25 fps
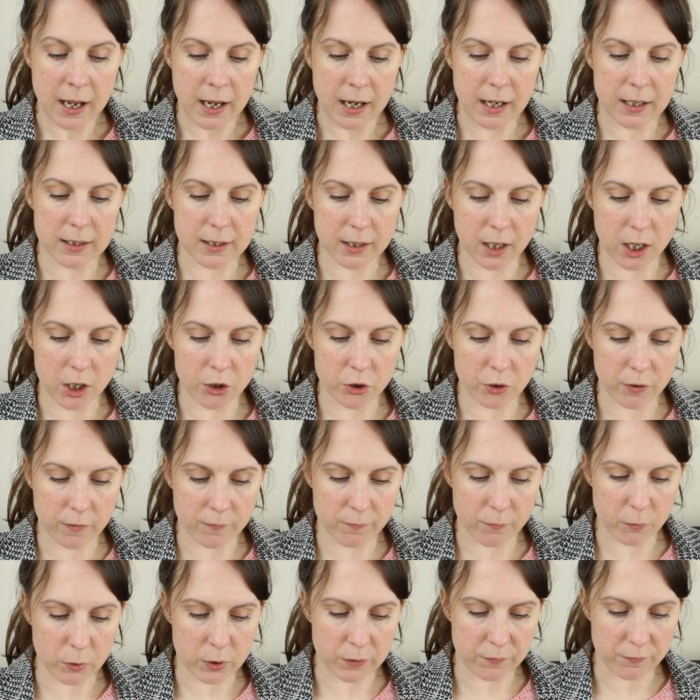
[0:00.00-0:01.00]
it's
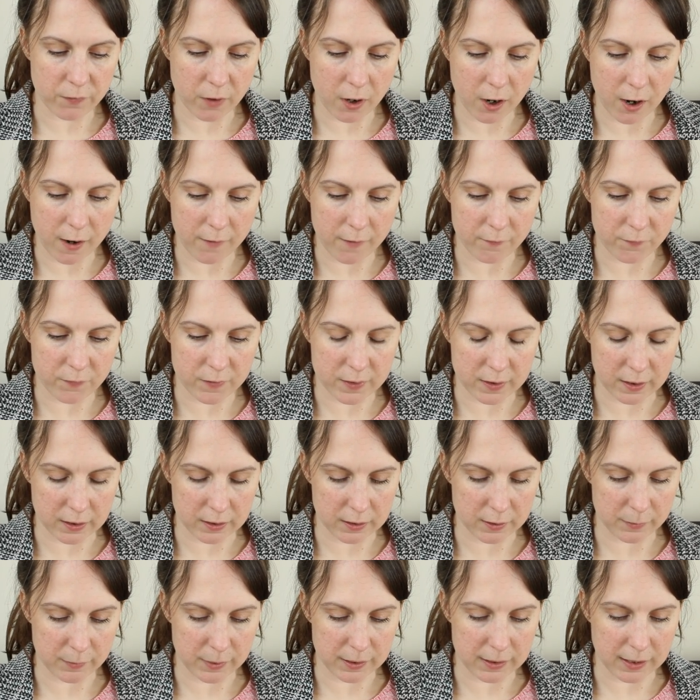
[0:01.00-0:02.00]
145
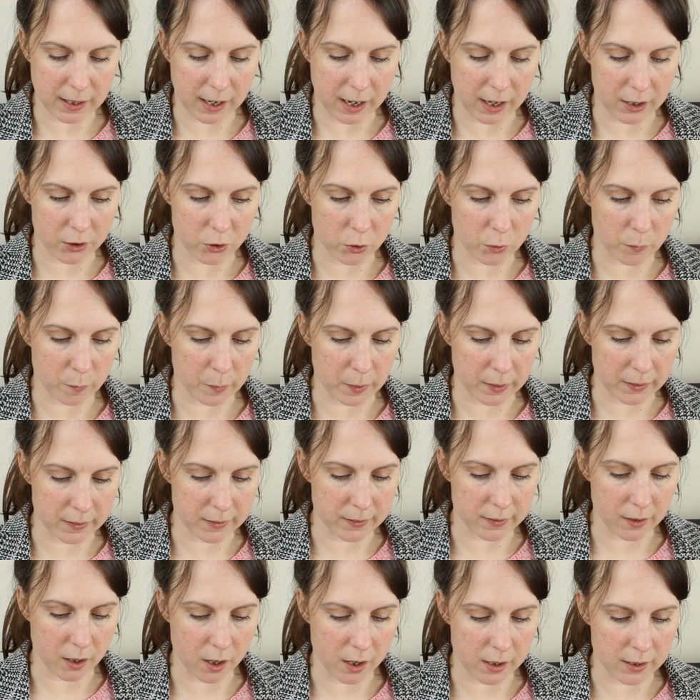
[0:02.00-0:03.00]
centimetre actual
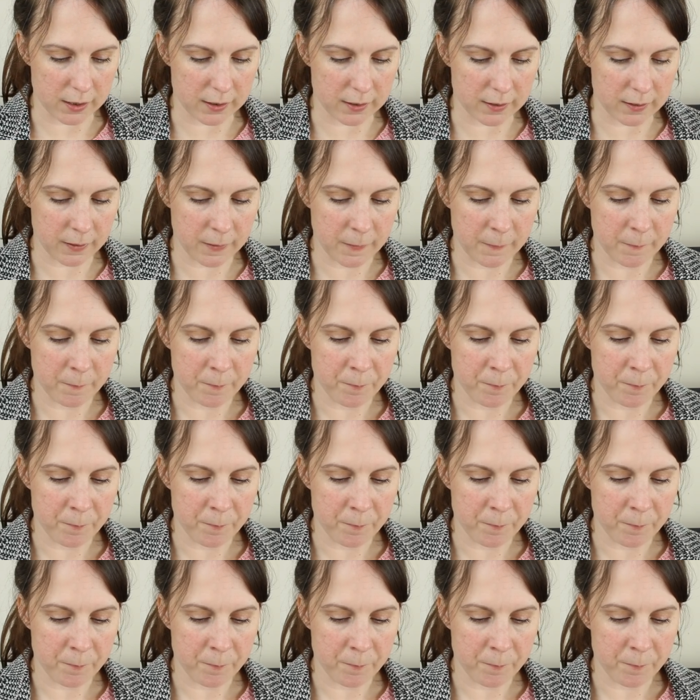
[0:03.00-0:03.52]
bust size.